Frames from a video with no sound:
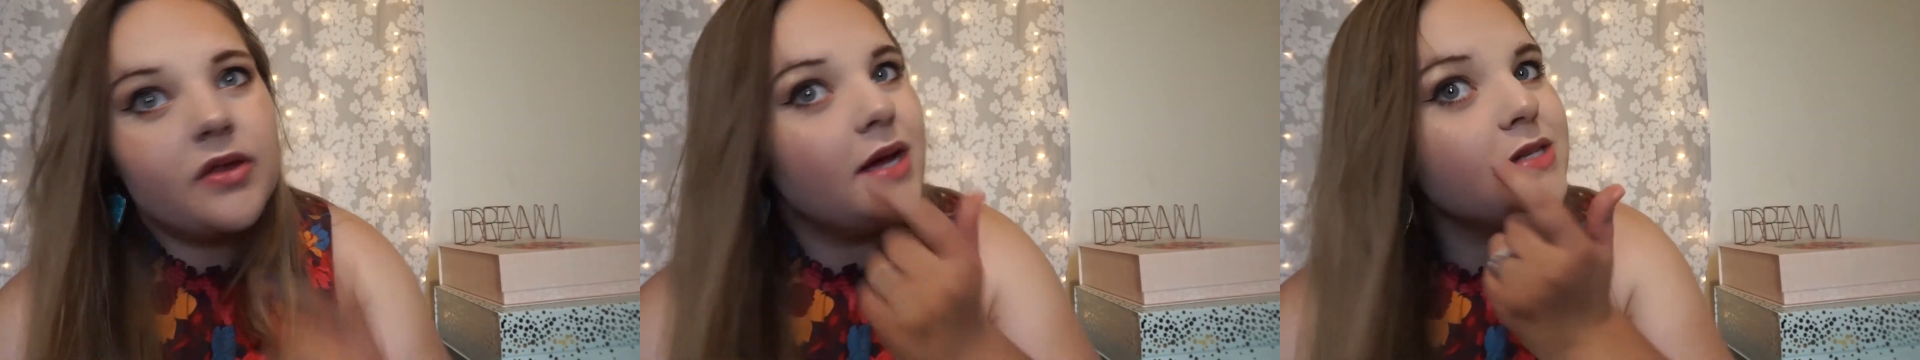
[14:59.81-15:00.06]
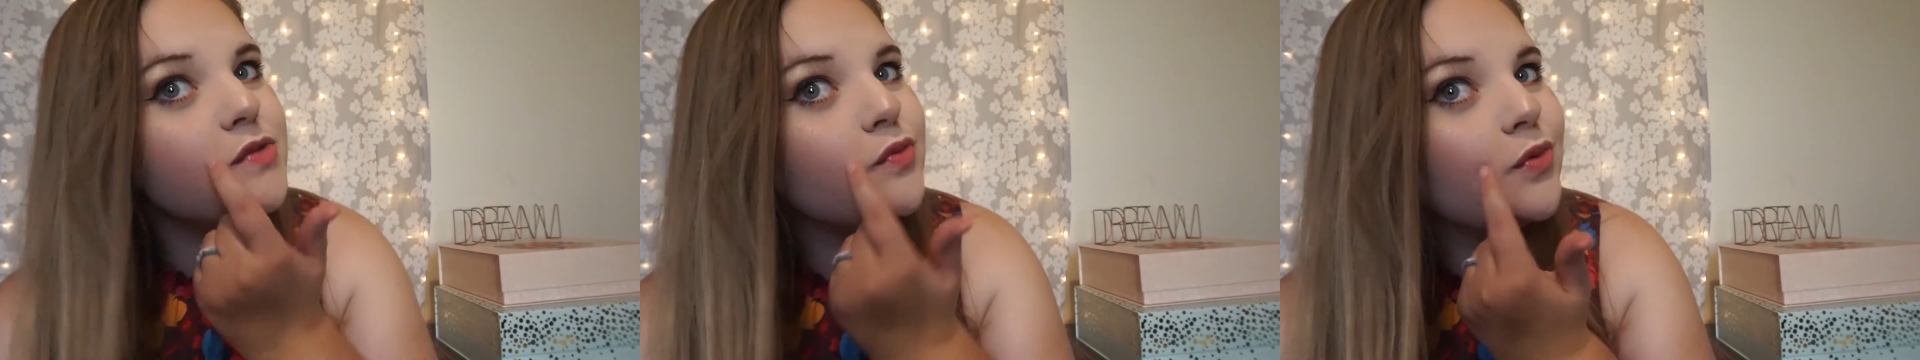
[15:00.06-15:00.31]

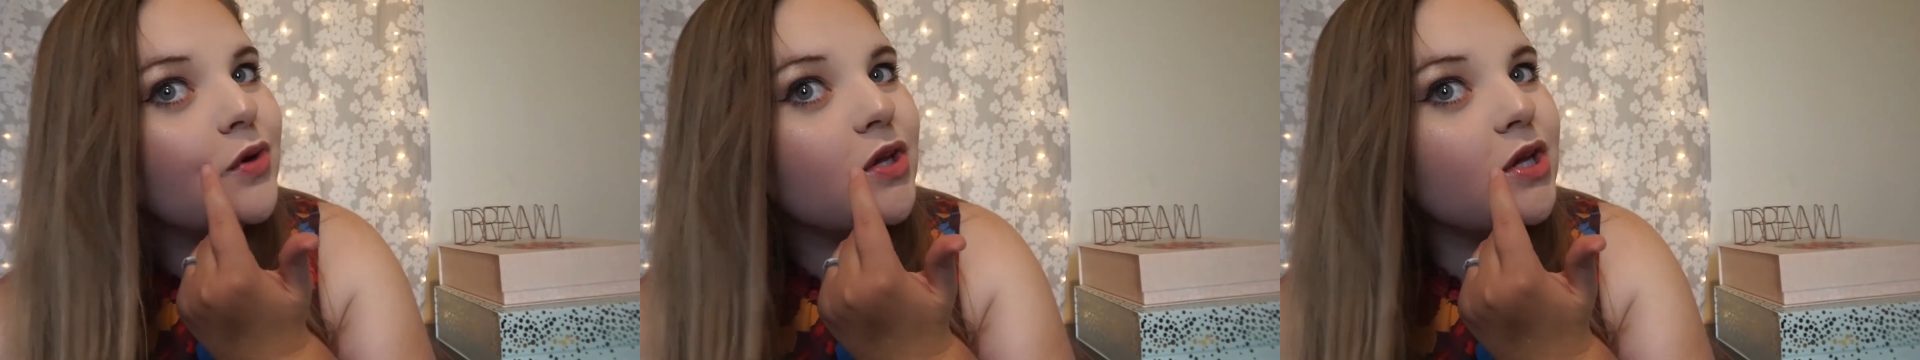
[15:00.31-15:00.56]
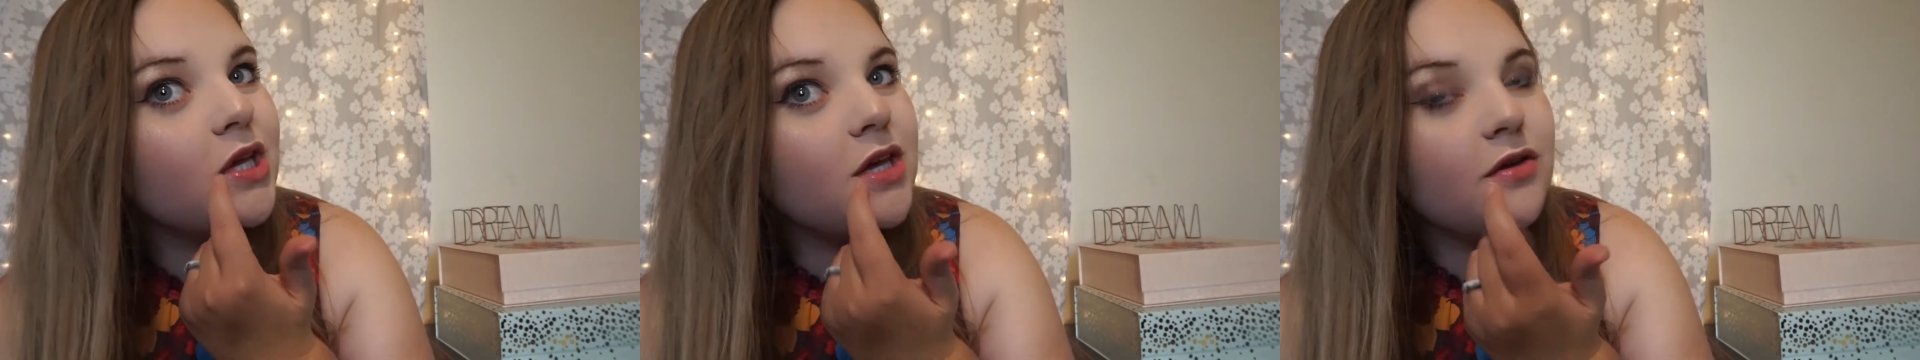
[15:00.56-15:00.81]
that's
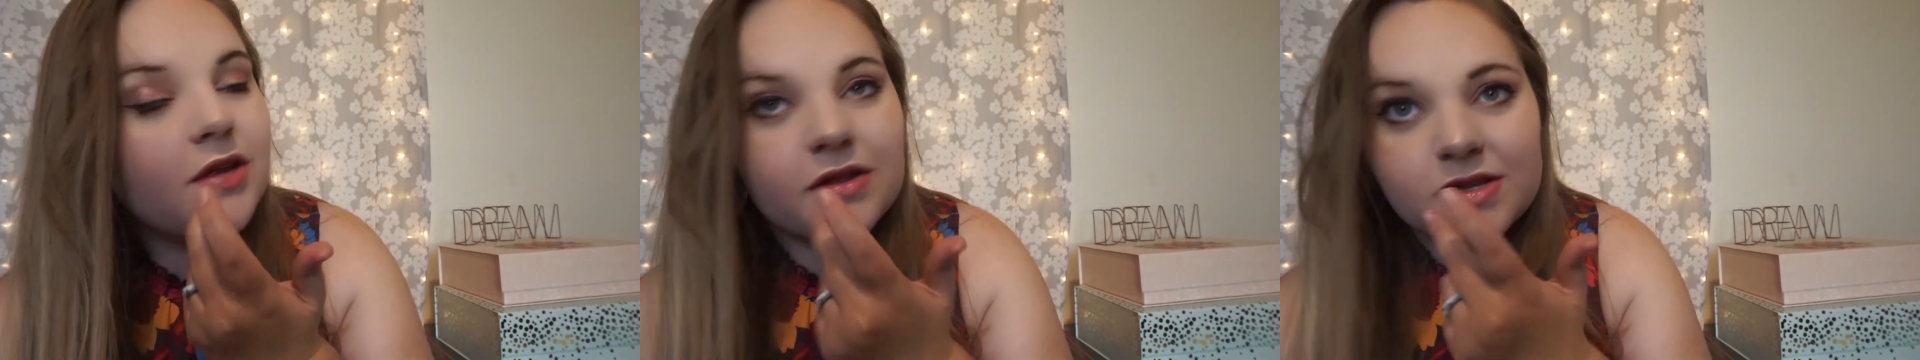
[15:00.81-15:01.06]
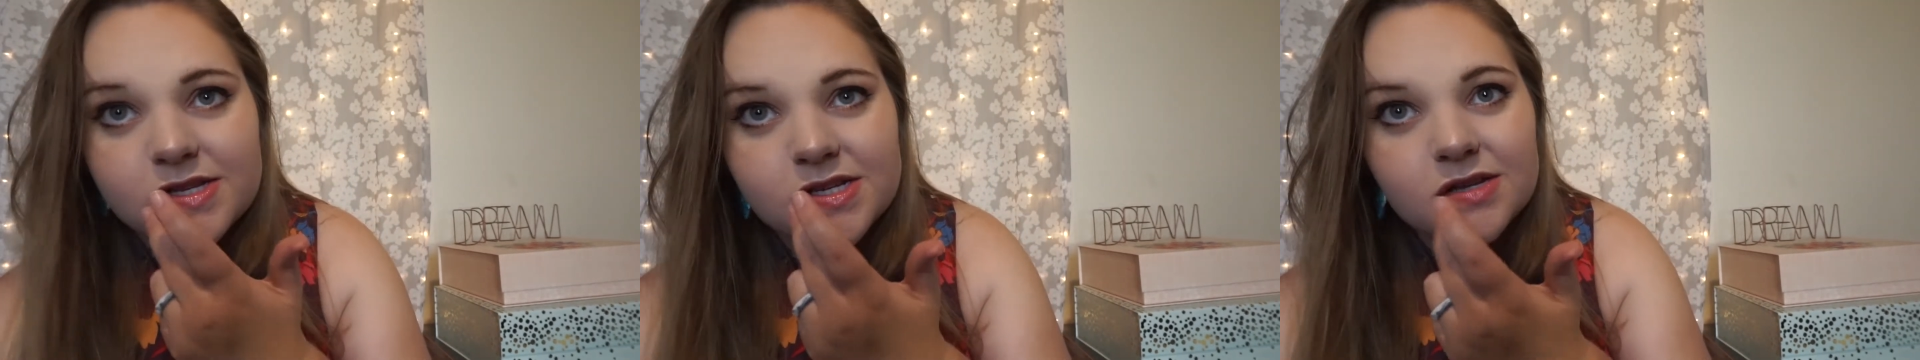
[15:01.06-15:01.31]
really cute. Like,
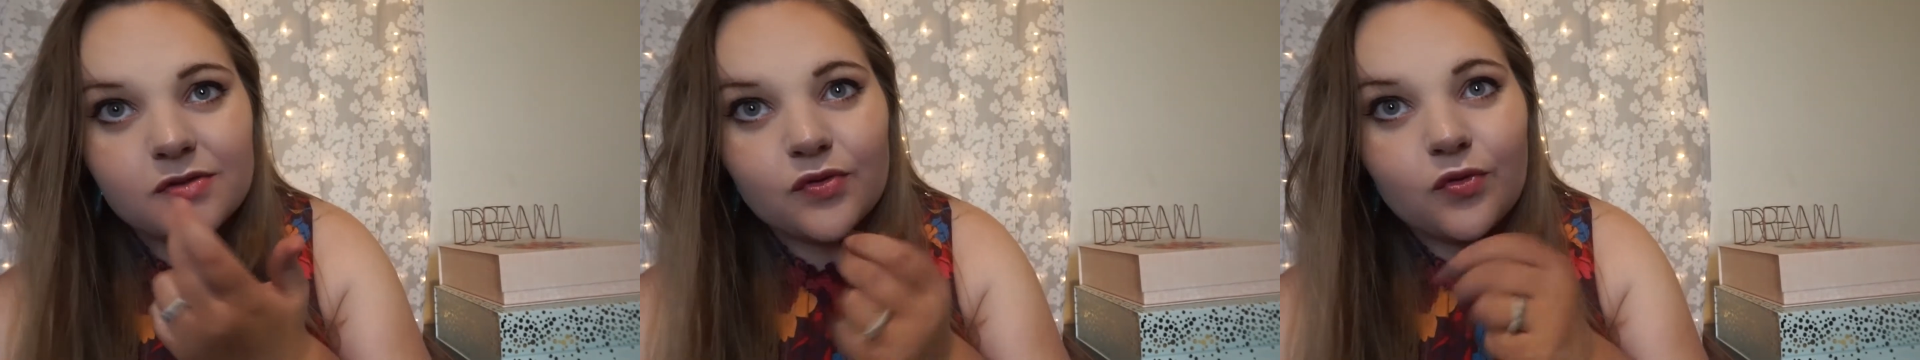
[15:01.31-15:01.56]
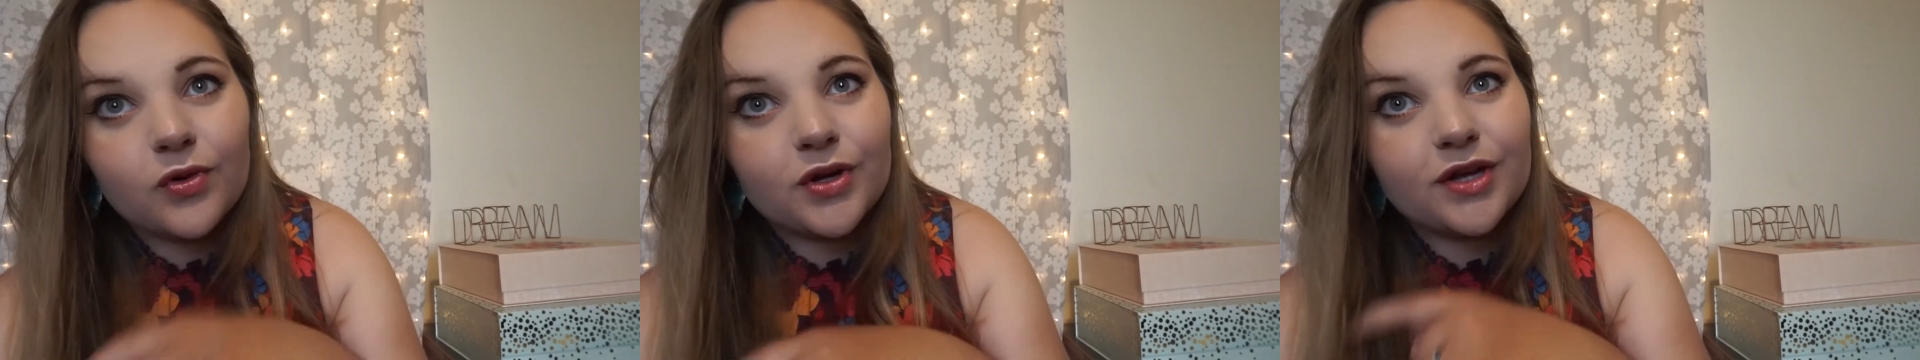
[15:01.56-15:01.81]
this is a
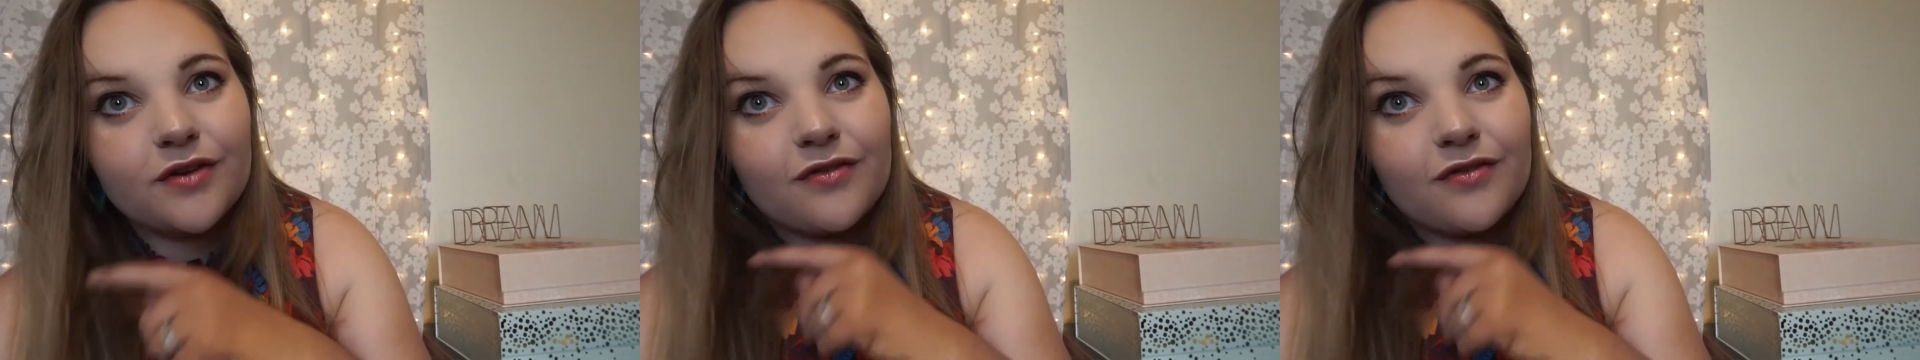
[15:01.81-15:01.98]
really